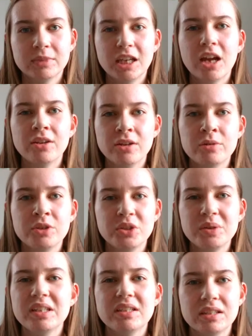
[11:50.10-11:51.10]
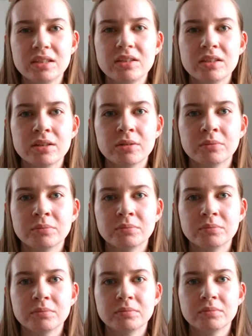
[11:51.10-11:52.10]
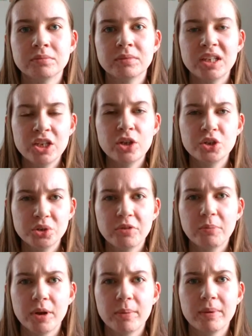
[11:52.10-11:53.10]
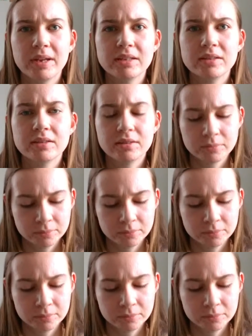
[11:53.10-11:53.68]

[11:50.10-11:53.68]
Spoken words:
God knows you. He sees you. He knows you have purpose.